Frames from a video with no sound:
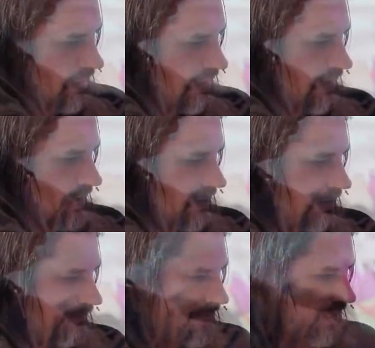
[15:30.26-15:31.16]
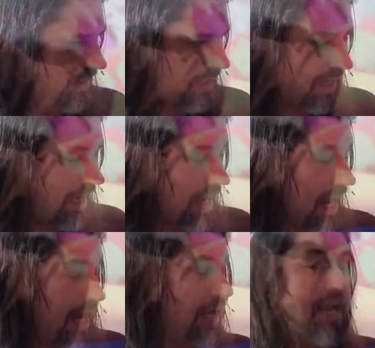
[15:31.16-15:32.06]

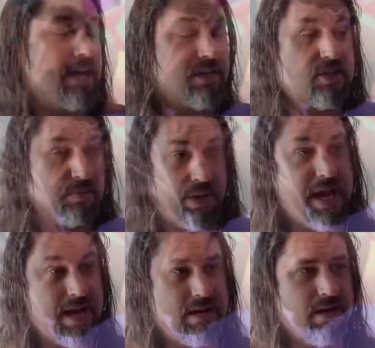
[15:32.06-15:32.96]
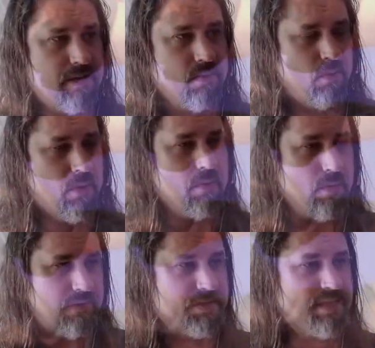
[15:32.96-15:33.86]
I can't explain what
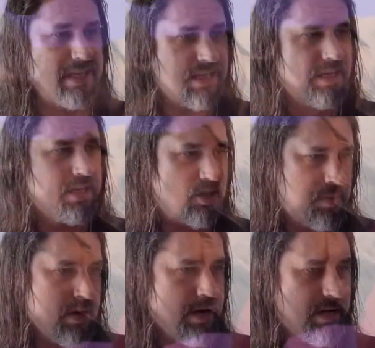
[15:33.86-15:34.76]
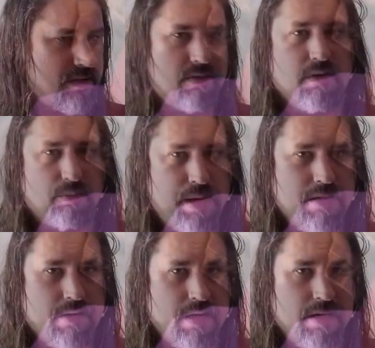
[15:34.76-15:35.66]
we've seen and experienced with
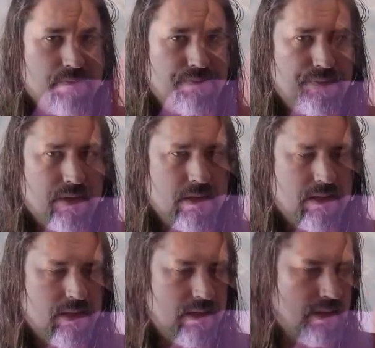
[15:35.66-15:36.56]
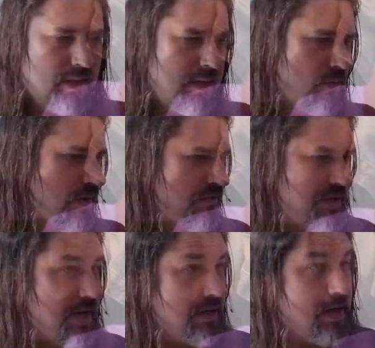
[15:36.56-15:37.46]
Pyradym. And we've
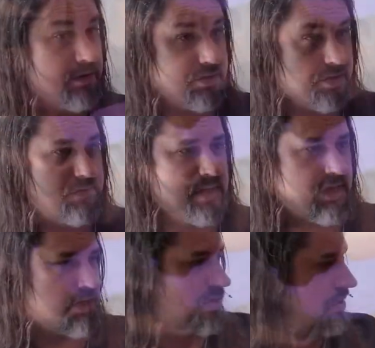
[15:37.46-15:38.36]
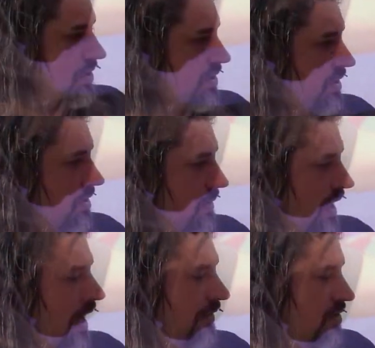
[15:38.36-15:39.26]
done hundreds of sessions just since we
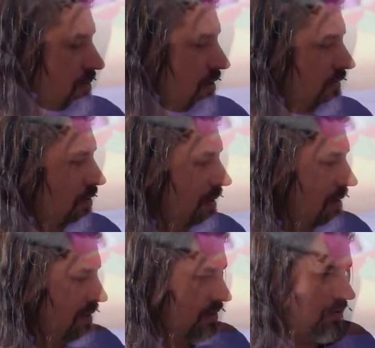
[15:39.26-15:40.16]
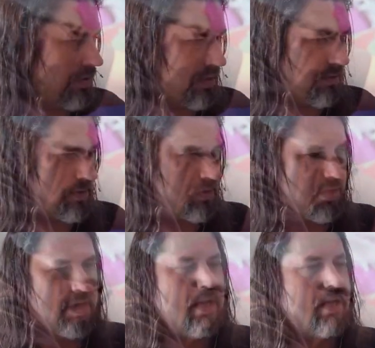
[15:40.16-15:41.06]
got this beautiful baby earlier this
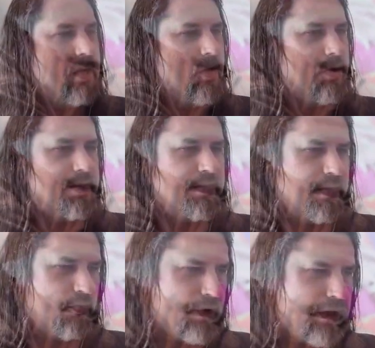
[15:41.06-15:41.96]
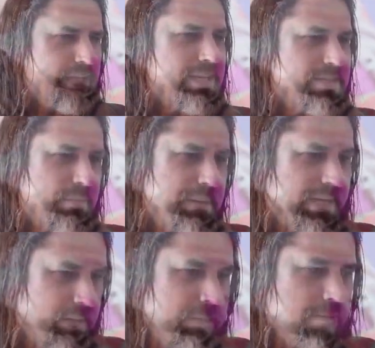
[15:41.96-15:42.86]
year, which is it's a
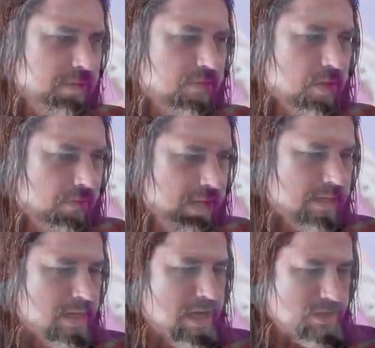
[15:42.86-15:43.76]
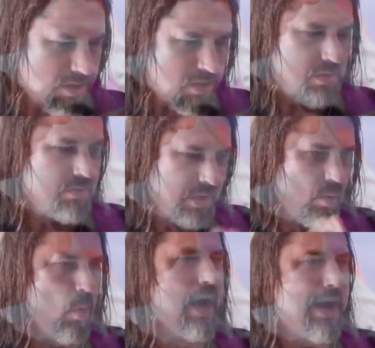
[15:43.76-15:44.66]
big commitment for Loretta and I to do like
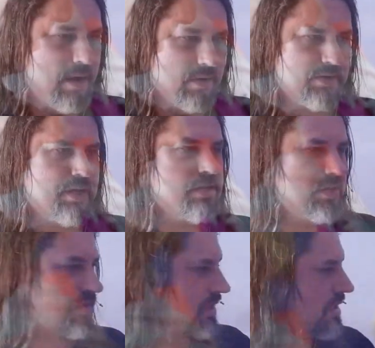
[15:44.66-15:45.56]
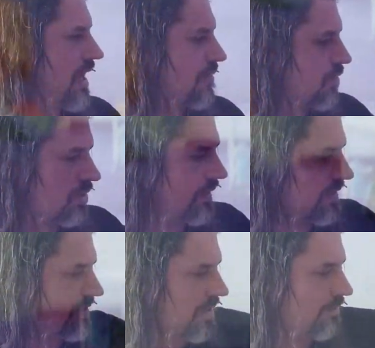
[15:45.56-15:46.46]
1 hour sessions at a time. We'll go
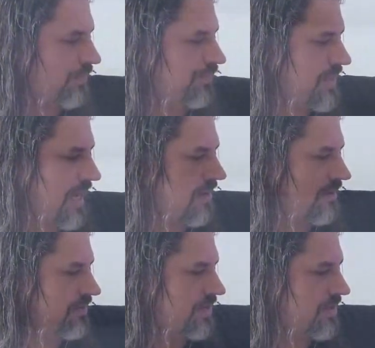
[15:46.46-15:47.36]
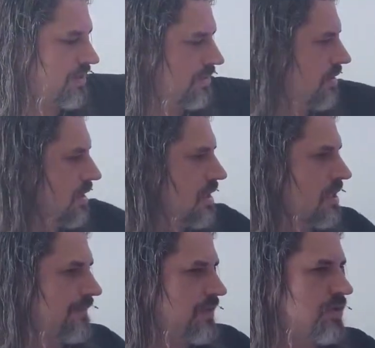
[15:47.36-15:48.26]
into some towns and do
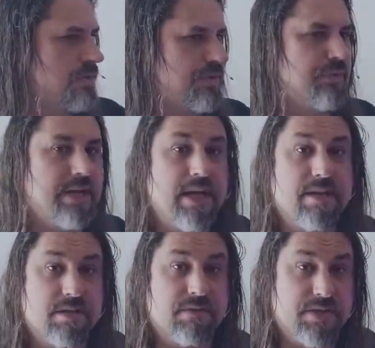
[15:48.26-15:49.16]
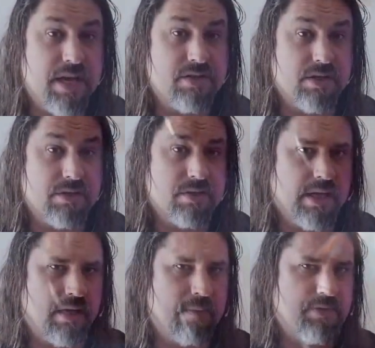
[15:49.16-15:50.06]
2 or 3 days of sessions,
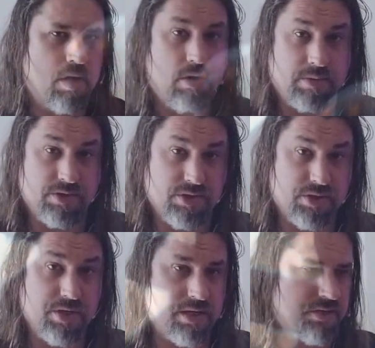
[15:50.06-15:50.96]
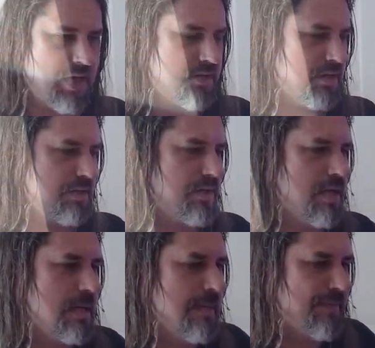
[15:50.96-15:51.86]
like up to almost 30 sessions.
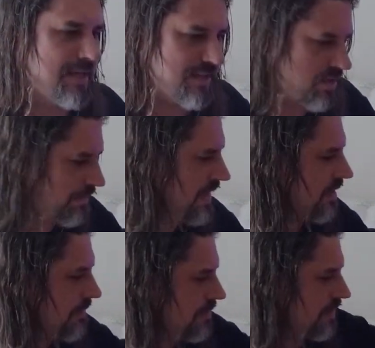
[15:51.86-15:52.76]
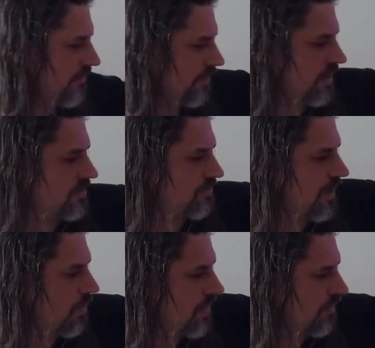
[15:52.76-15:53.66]
And that's a big commitment for us,
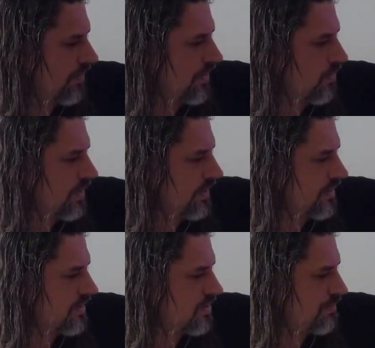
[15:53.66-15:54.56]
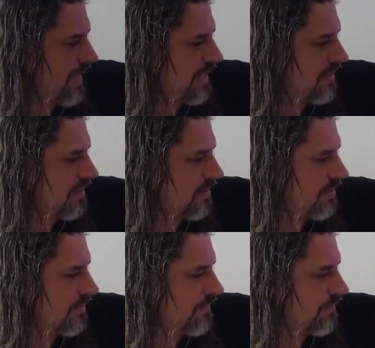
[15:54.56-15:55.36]
but we really wanted to spend